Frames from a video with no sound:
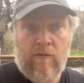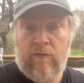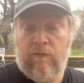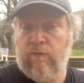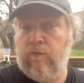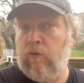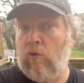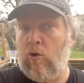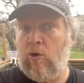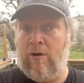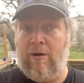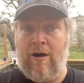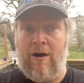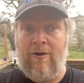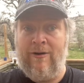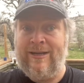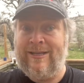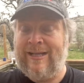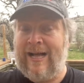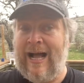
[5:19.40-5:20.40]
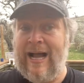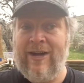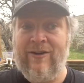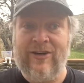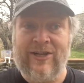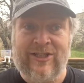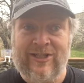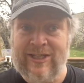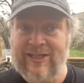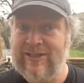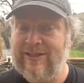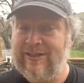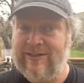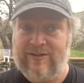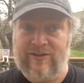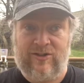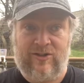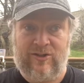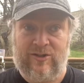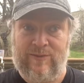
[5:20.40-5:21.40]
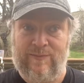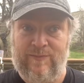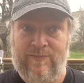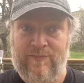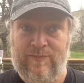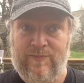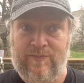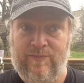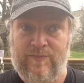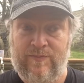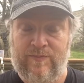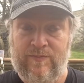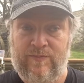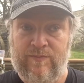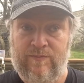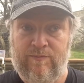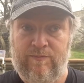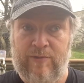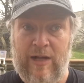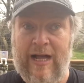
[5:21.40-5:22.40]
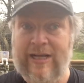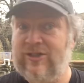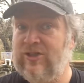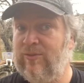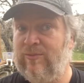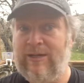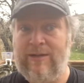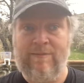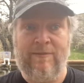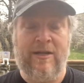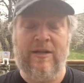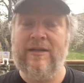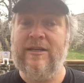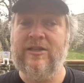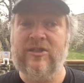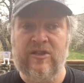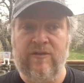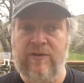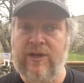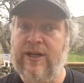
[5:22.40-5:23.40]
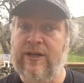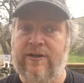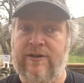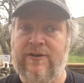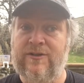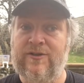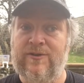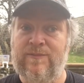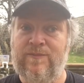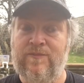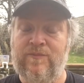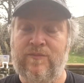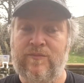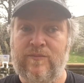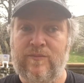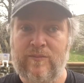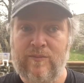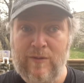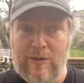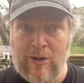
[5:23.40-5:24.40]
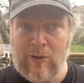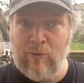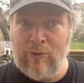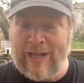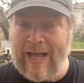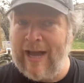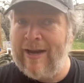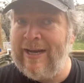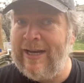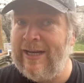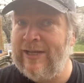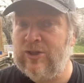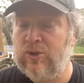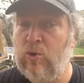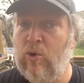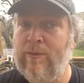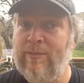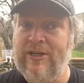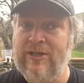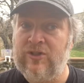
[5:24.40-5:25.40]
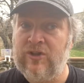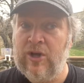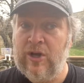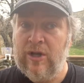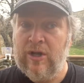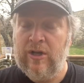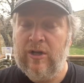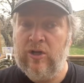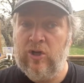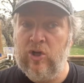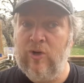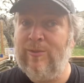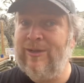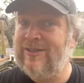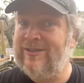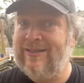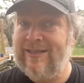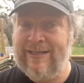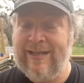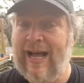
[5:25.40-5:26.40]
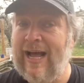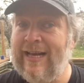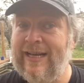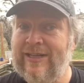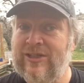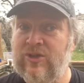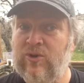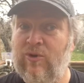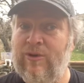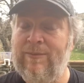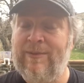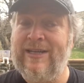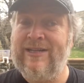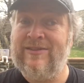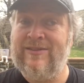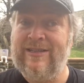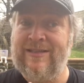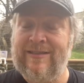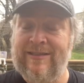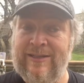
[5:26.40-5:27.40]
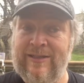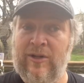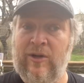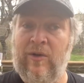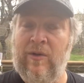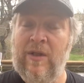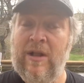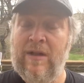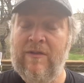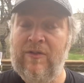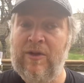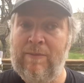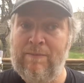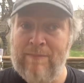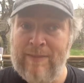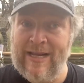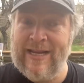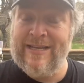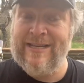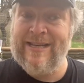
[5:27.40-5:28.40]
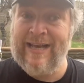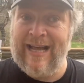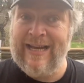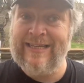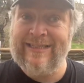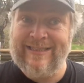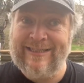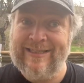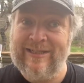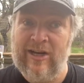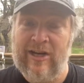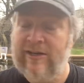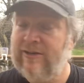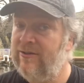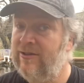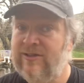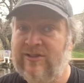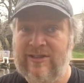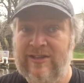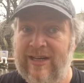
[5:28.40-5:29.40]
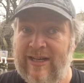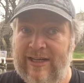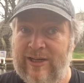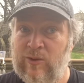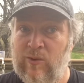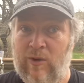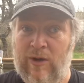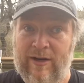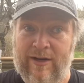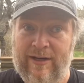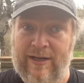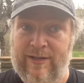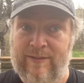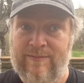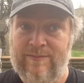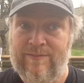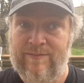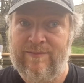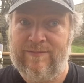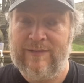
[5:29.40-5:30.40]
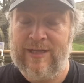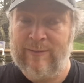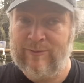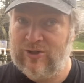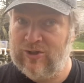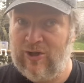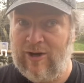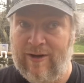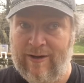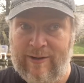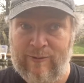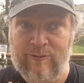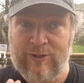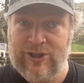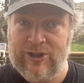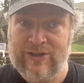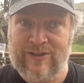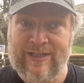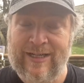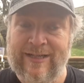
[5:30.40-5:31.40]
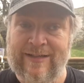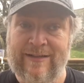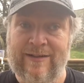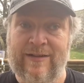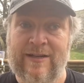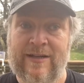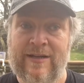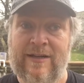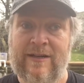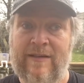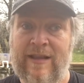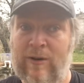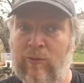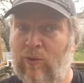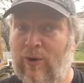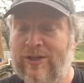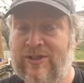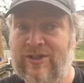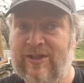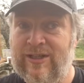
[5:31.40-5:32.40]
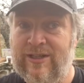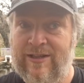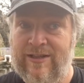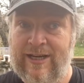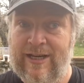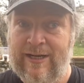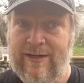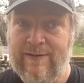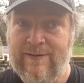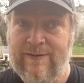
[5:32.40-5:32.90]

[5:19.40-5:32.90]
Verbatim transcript: for our entire existence, possibly millions of years, without eating soybeans. Humans did not eat soybeans until the mid-1900s in any quantity. I'm sorry, we just didn't. It wasn't a thing.